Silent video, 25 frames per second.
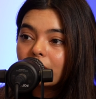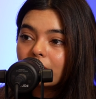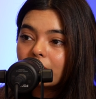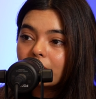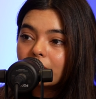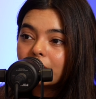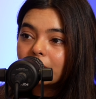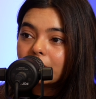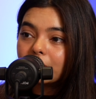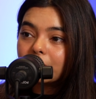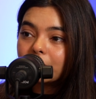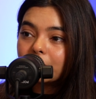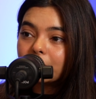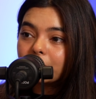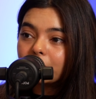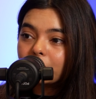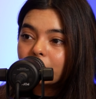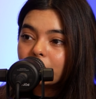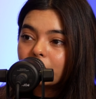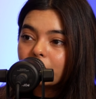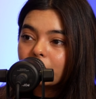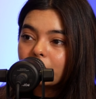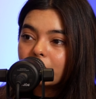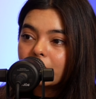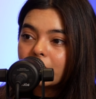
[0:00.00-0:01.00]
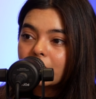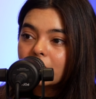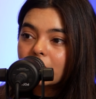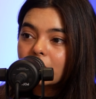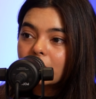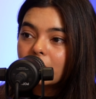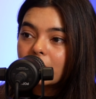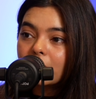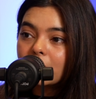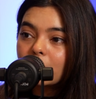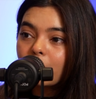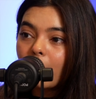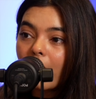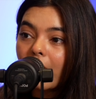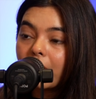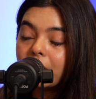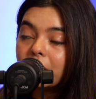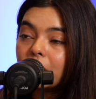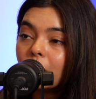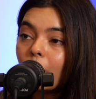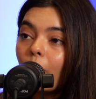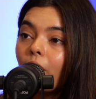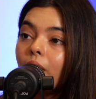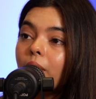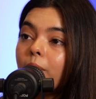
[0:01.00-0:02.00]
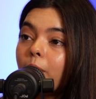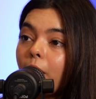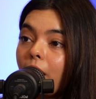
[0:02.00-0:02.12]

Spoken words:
It's by the All